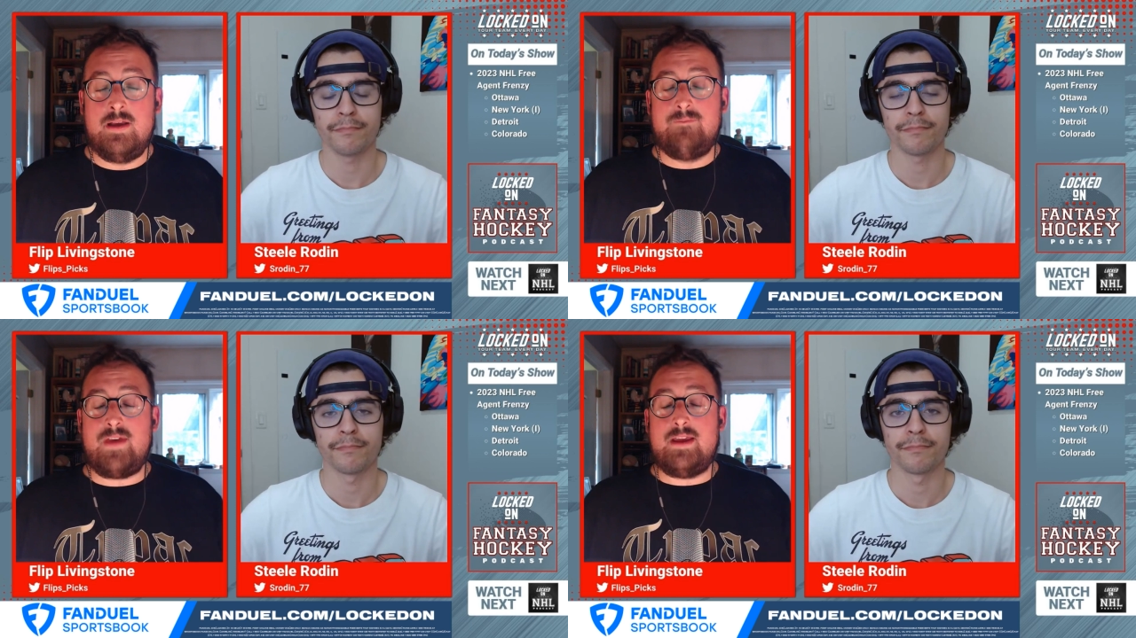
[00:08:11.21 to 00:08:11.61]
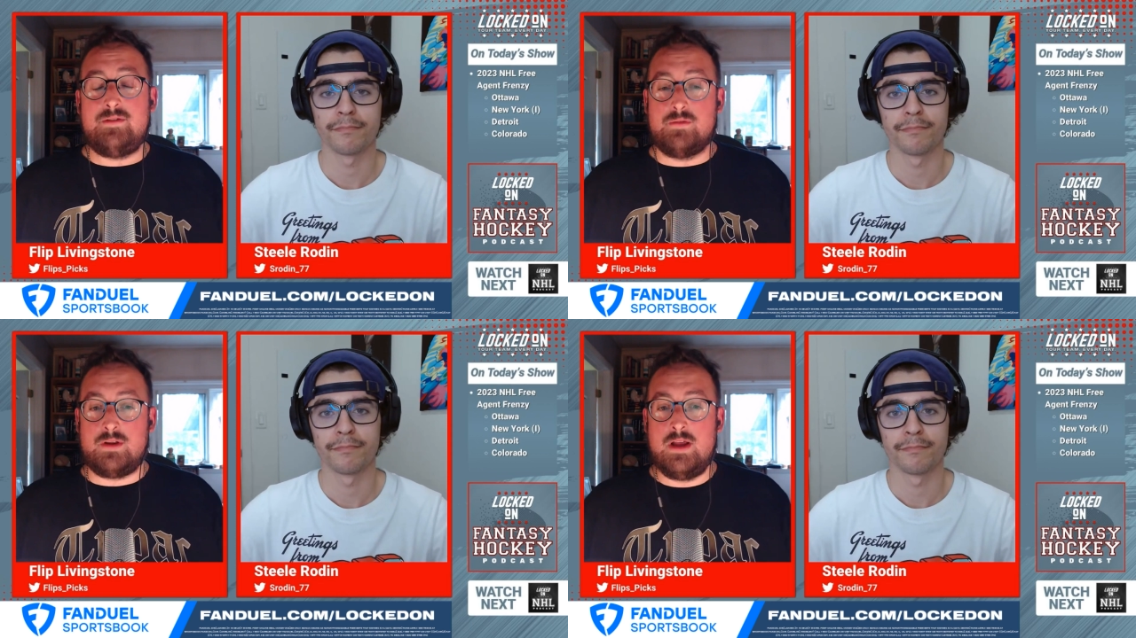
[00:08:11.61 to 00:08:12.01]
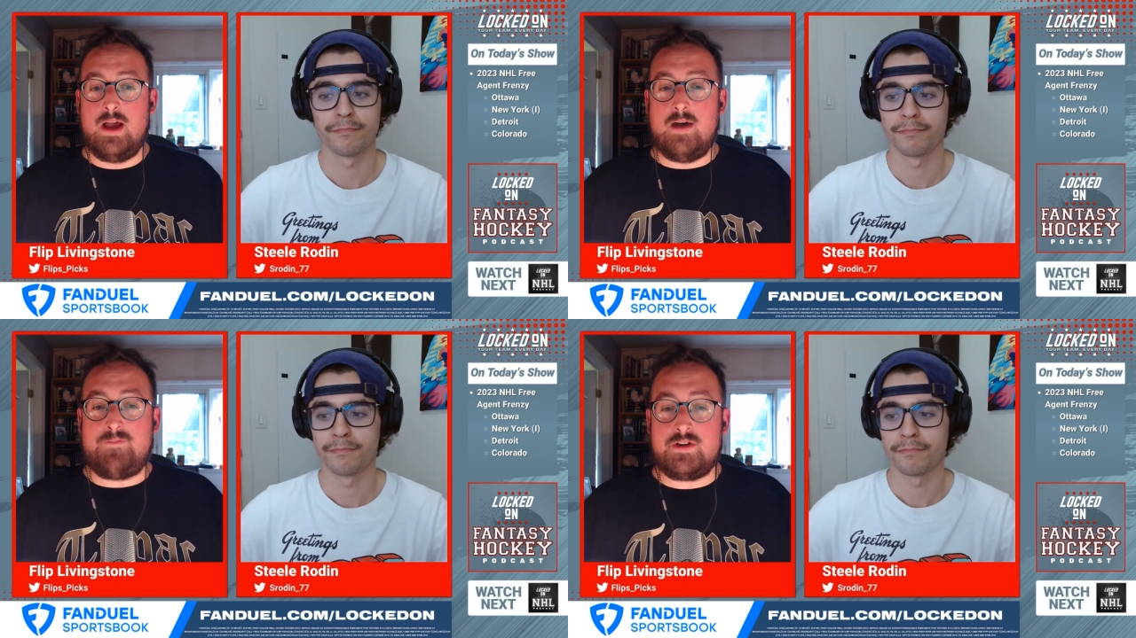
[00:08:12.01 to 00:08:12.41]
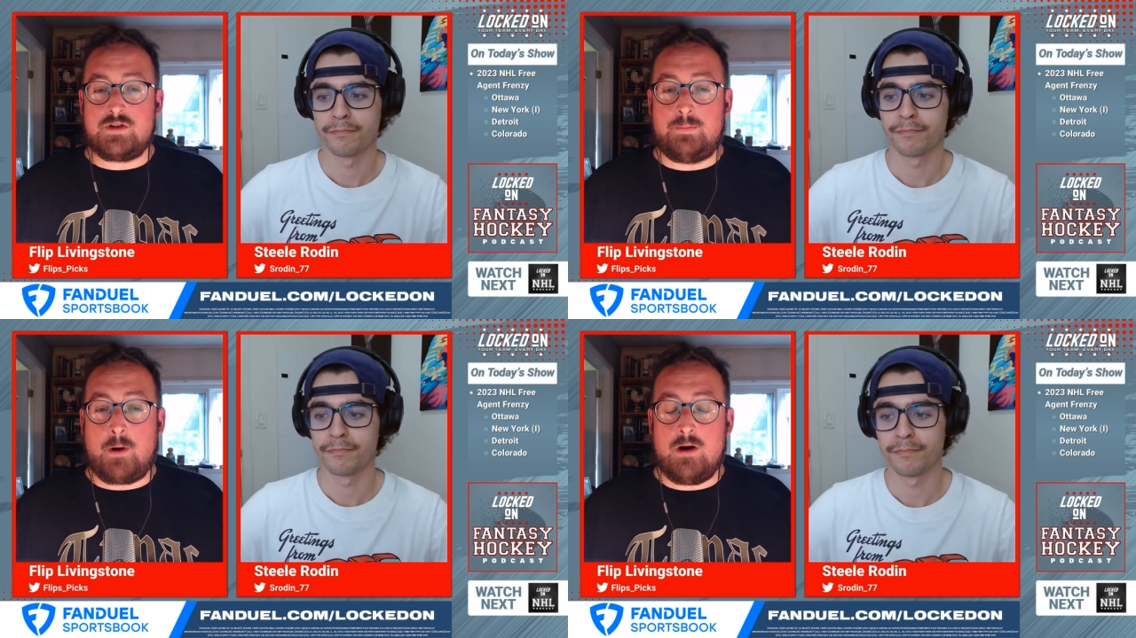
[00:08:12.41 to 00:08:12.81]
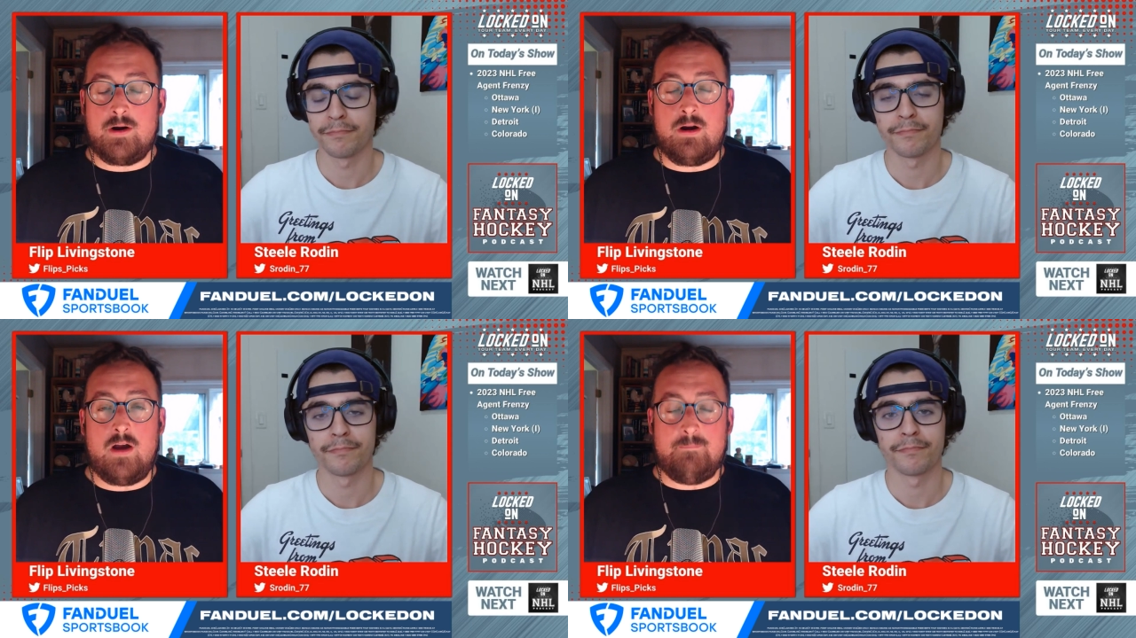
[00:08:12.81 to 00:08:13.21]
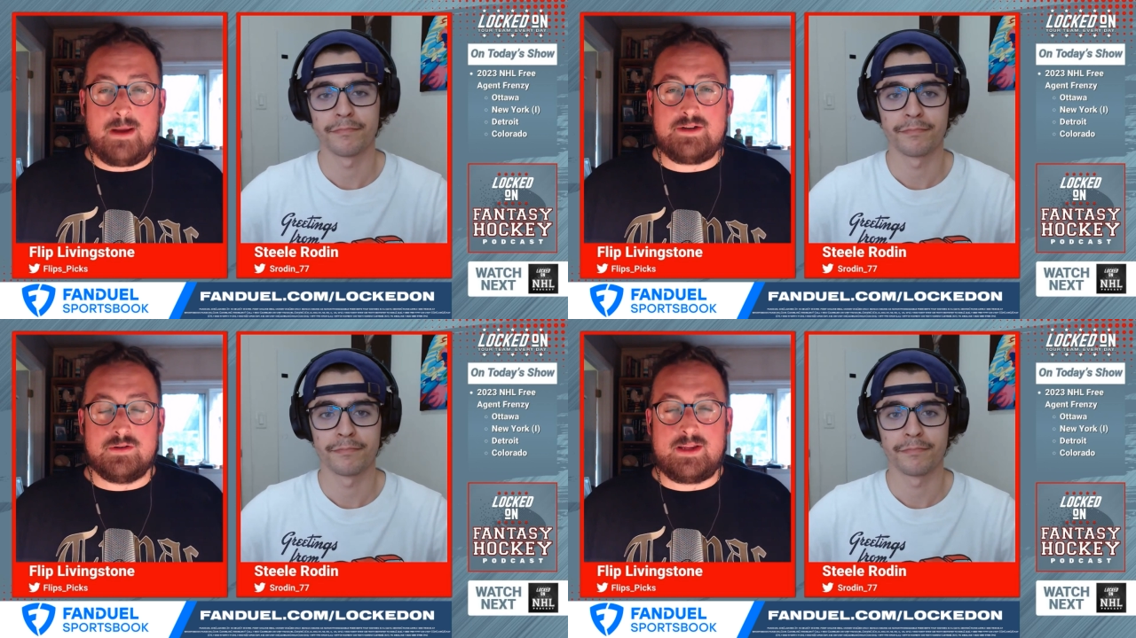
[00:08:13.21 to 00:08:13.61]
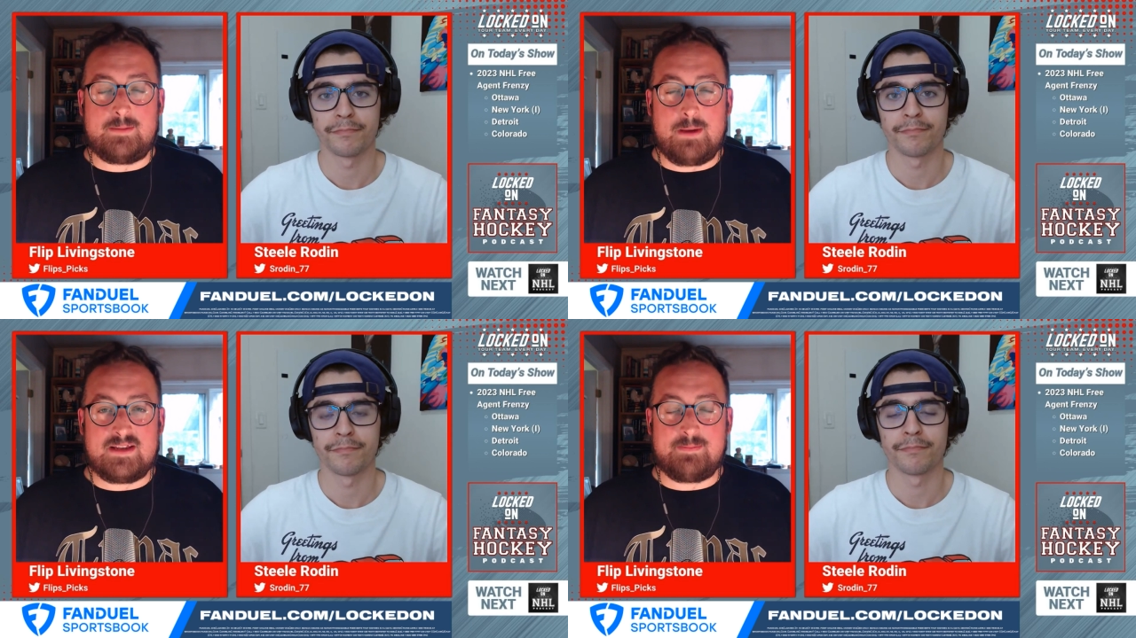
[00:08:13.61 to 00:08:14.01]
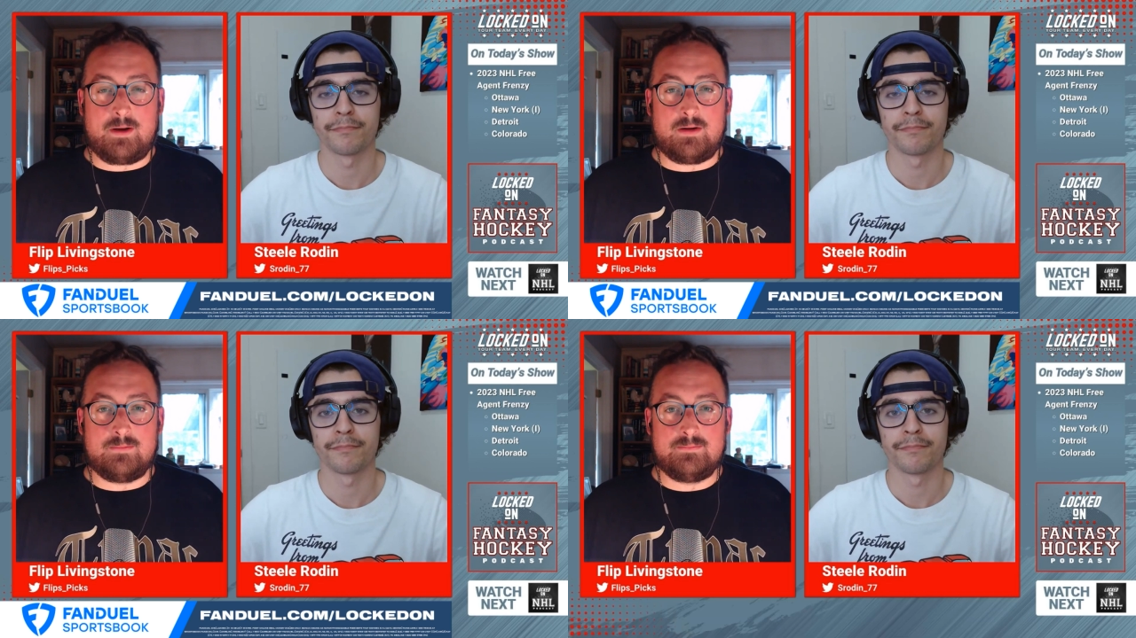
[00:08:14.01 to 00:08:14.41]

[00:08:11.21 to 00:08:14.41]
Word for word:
Speaker 1: FanDuel, official partner of Major League Baseball.